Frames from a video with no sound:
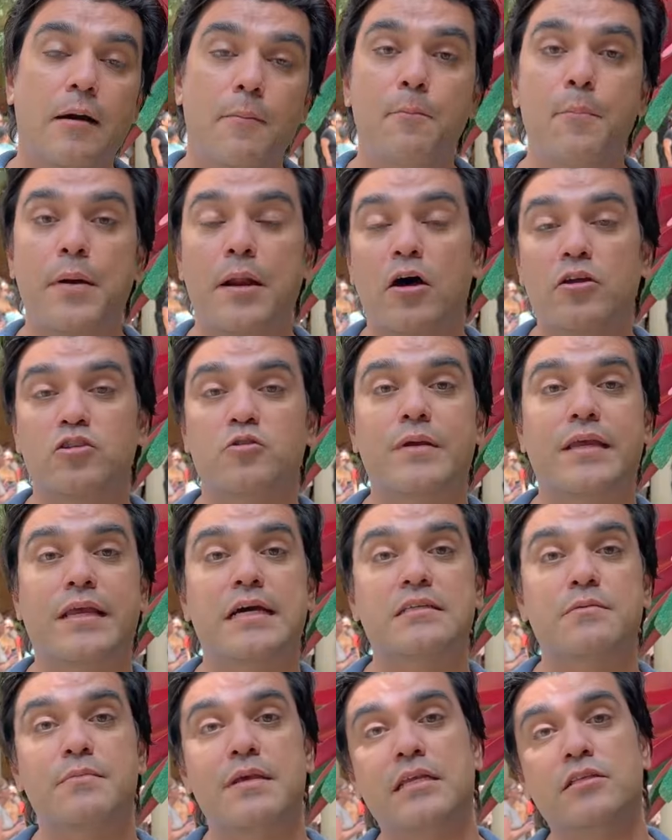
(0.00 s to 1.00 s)
But also because
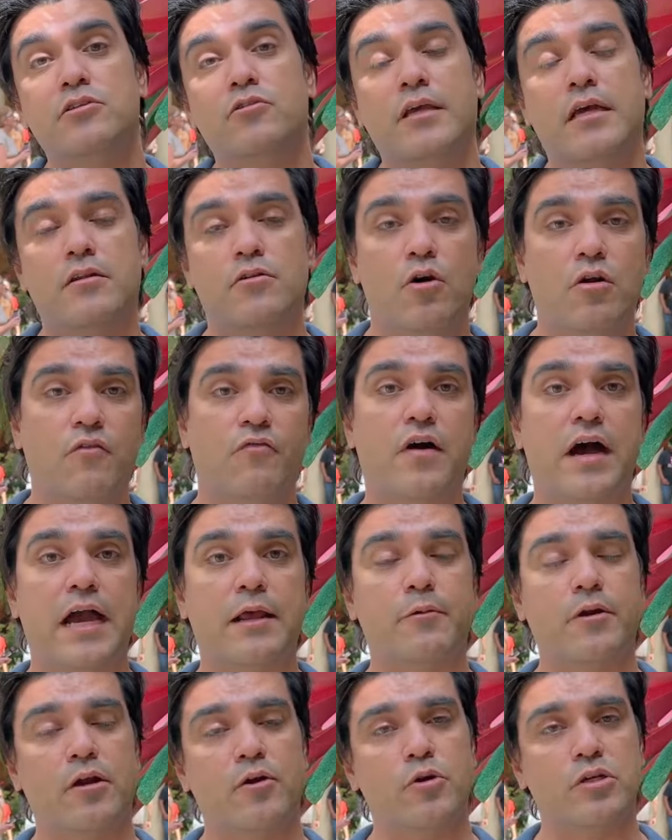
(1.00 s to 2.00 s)
it means you'll get notified
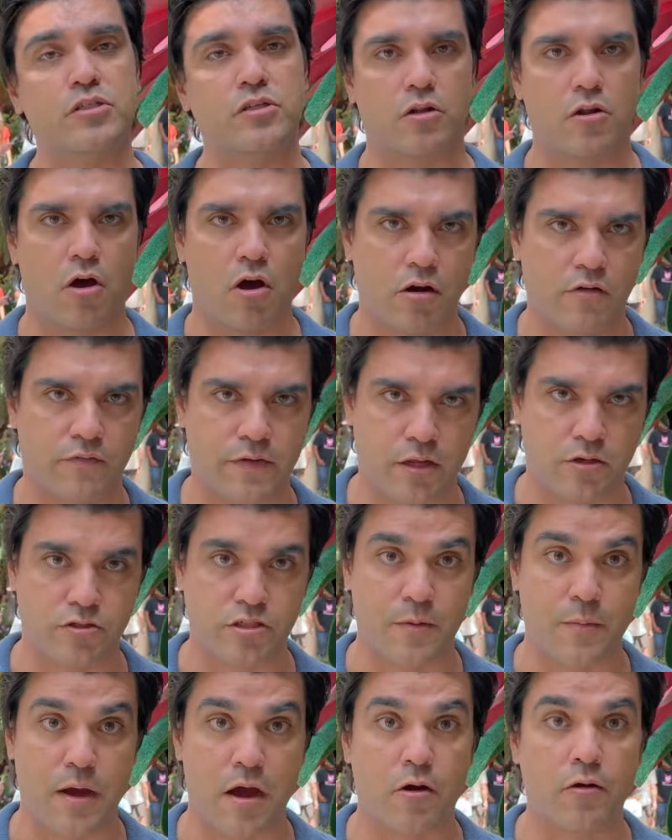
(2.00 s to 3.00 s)
when our newest long videos
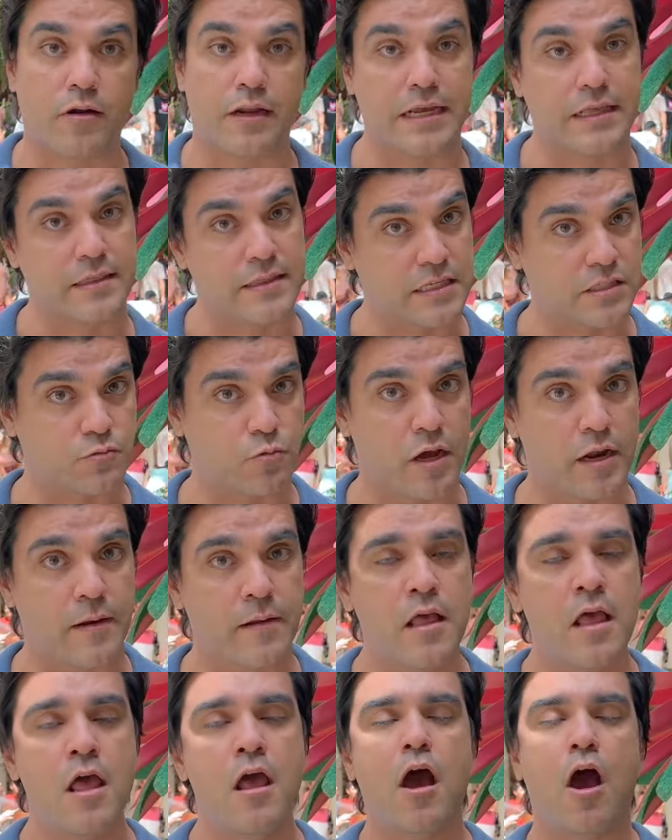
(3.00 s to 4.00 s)
come out, like this one,
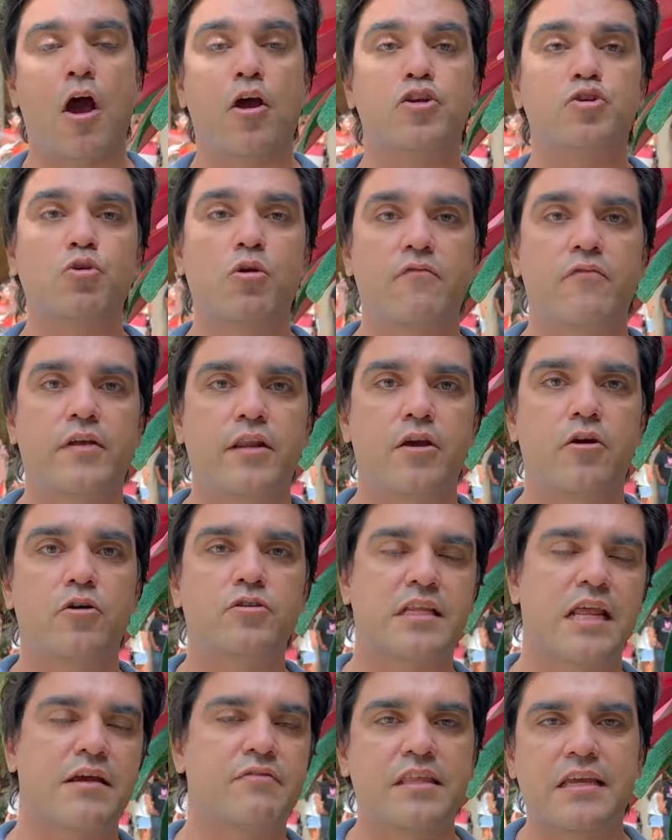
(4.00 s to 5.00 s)
our short videos,
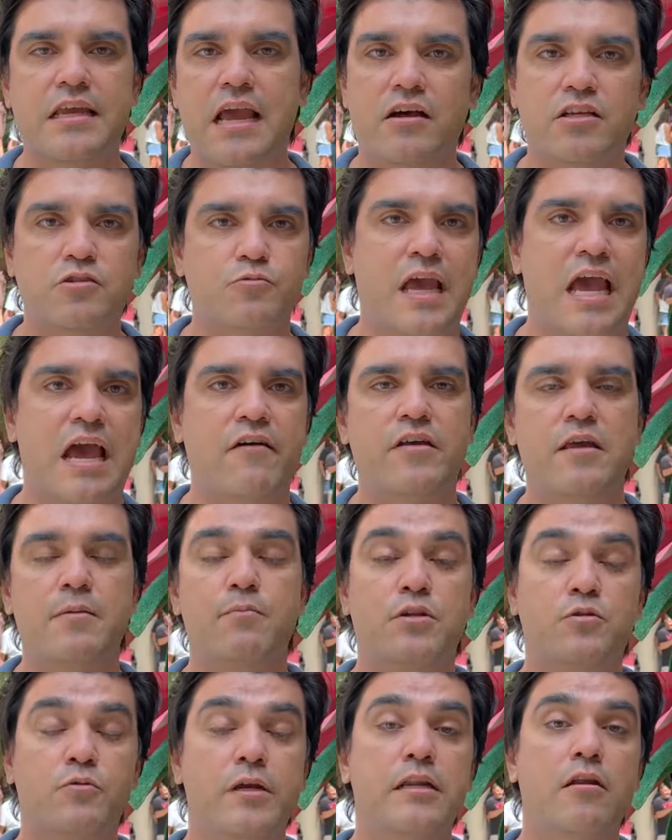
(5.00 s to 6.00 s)
and everything else we have in
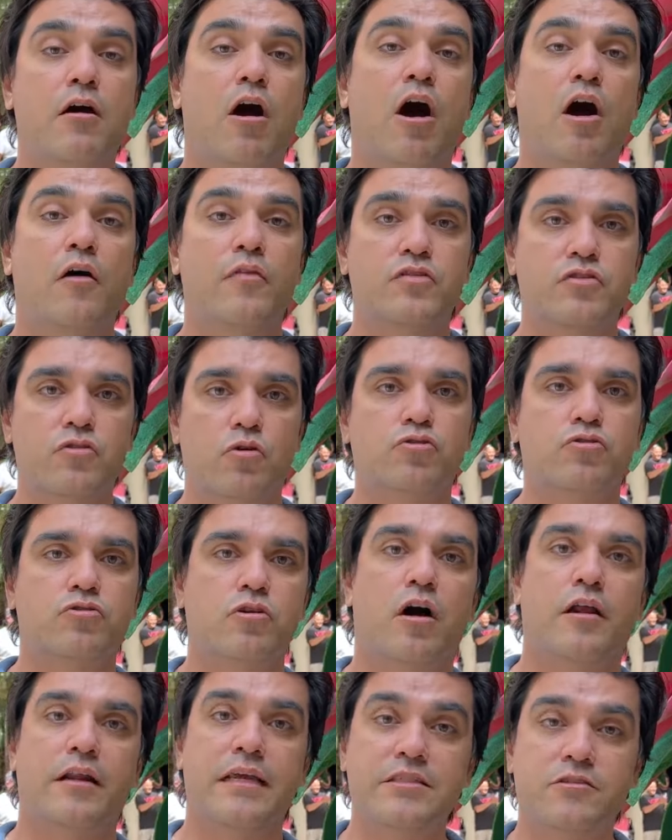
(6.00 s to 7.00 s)
between on the socials,
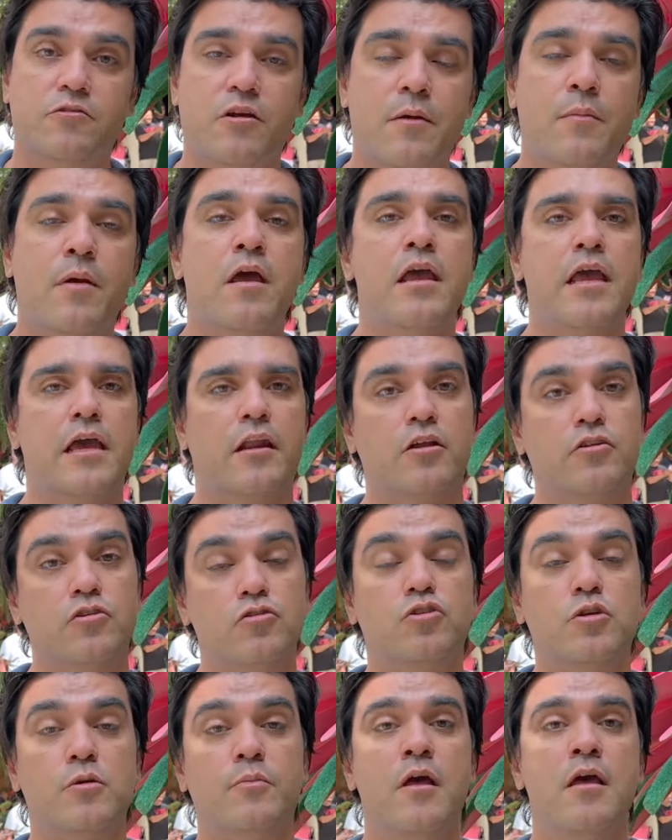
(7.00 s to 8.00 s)
on Instagram and on
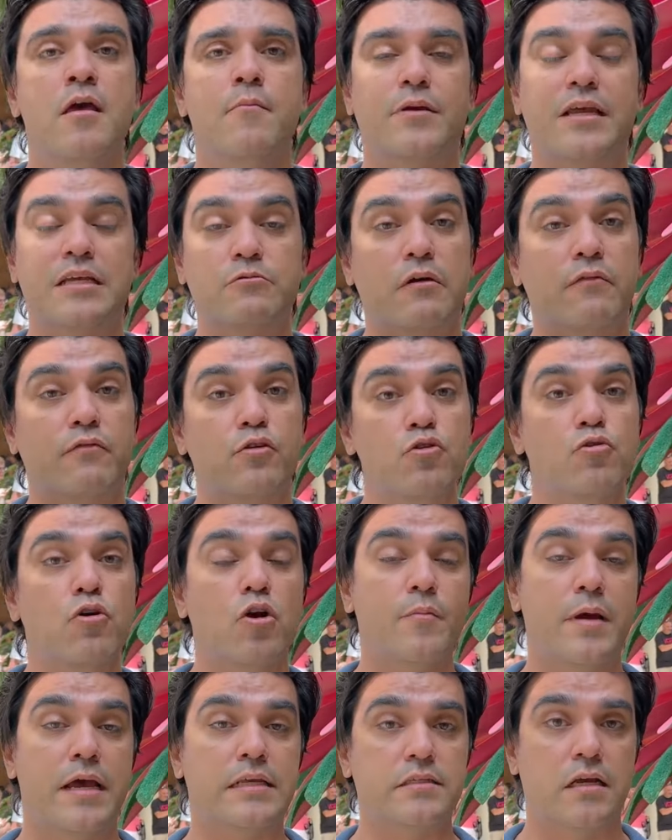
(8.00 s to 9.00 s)
YouTube, because we have new
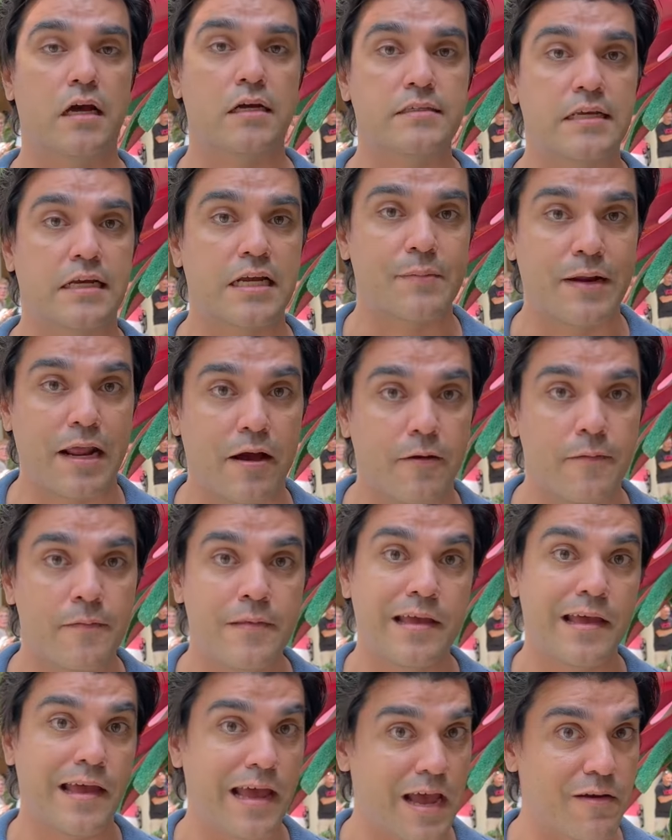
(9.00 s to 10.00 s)
Hermès content coming out
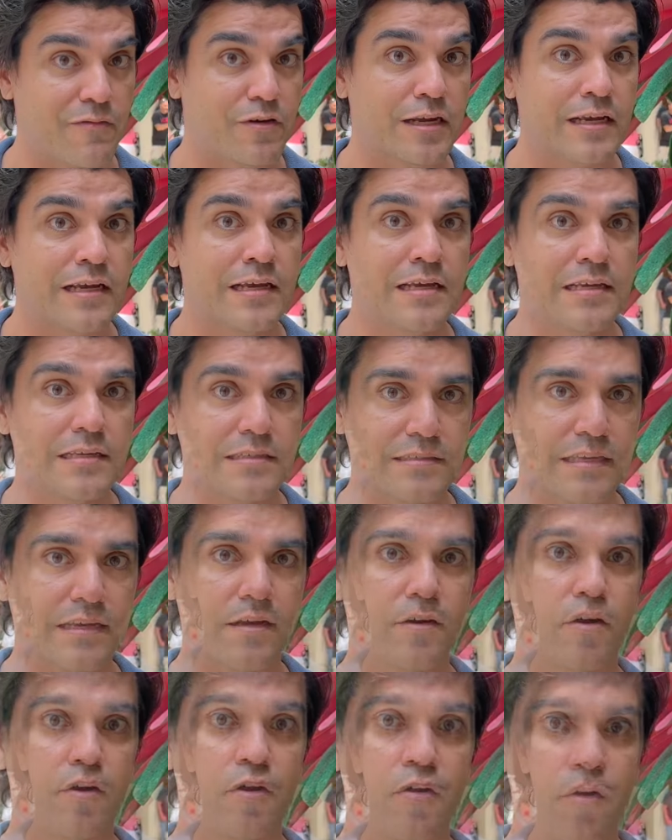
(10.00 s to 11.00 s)
every
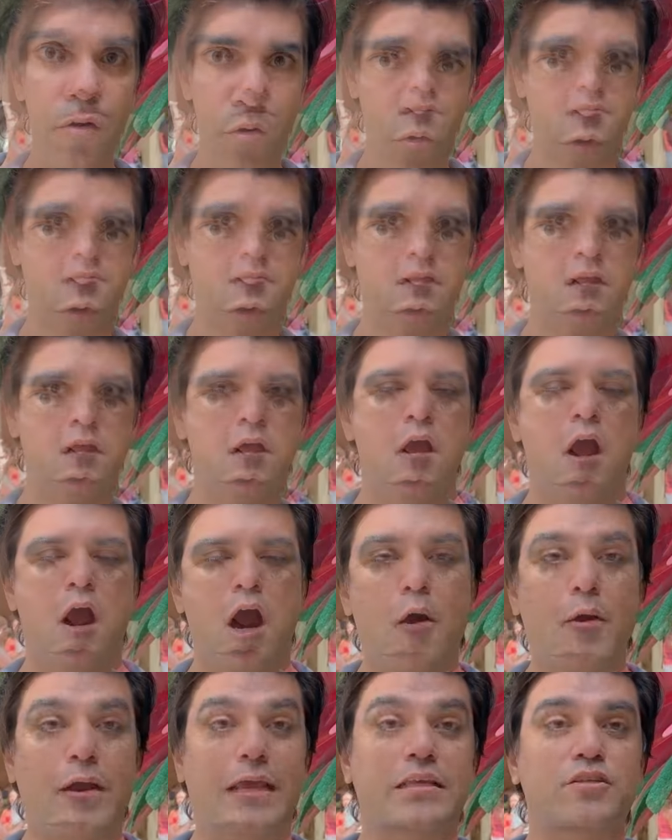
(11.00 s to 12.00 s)
single week.
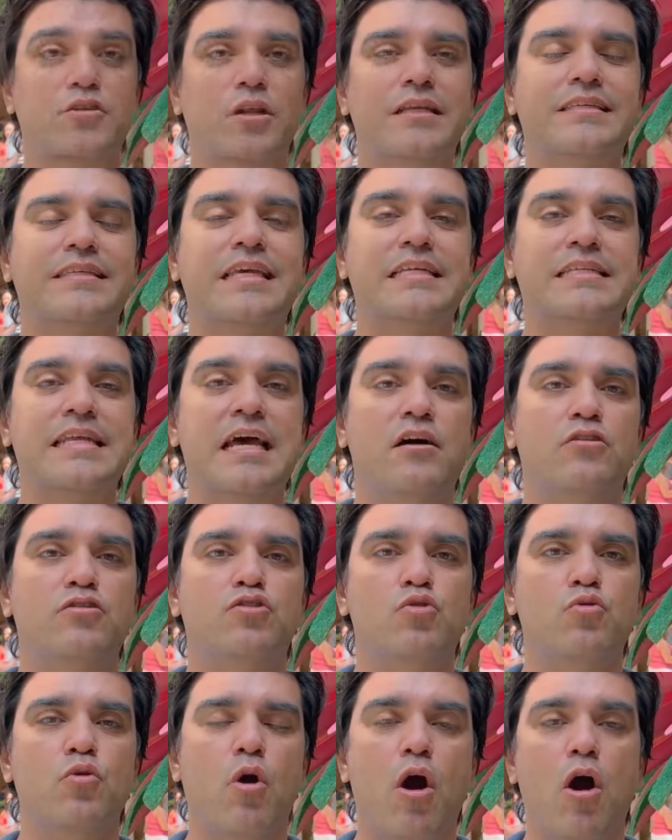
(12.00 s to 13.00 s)
All right, so let's get down
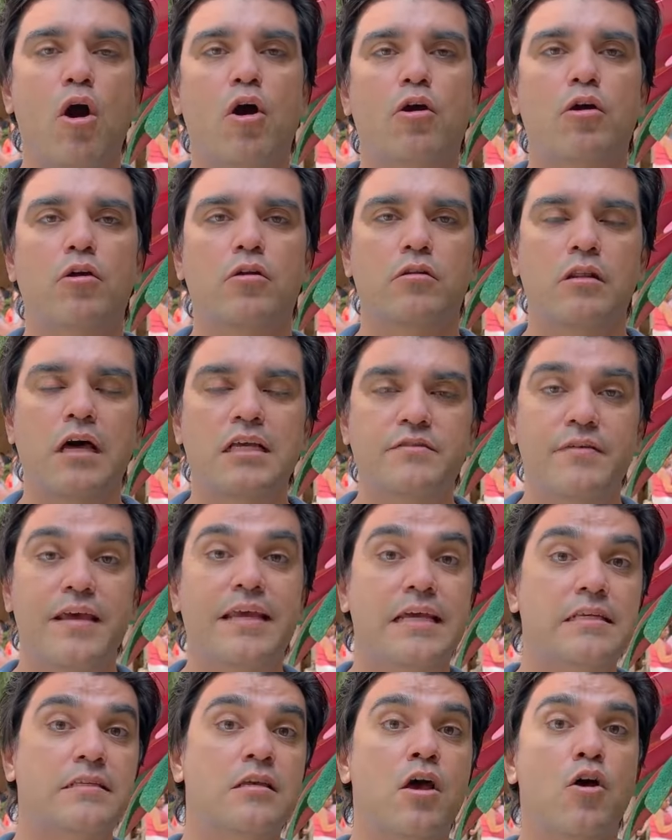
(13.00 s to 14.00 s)
to our Las
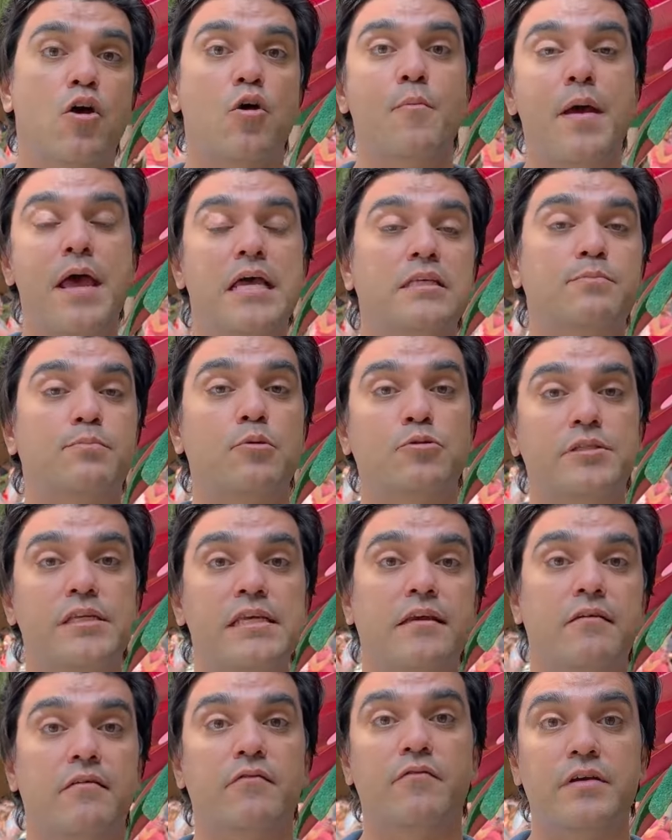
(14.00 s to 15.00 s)
Vegas Hermès boutique
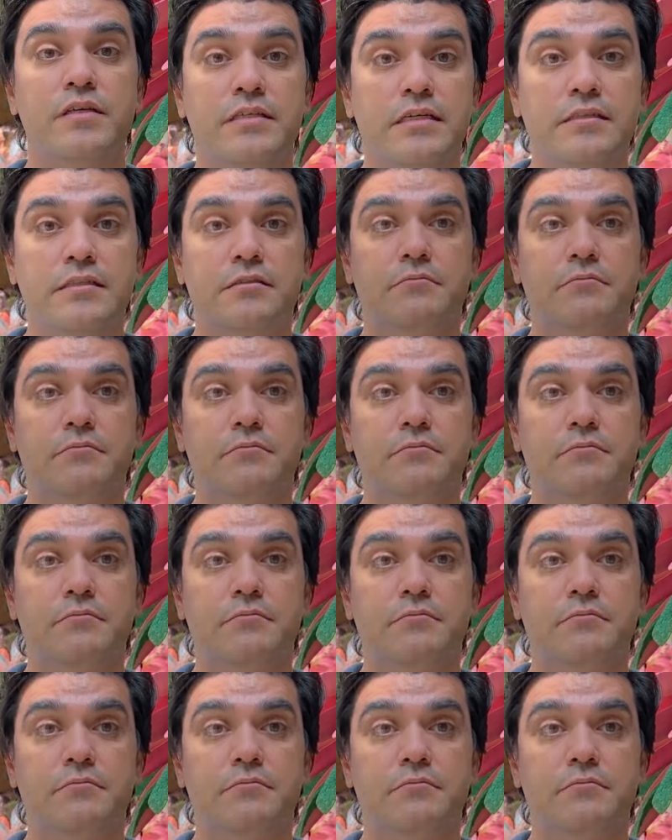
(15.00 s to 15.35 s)
visit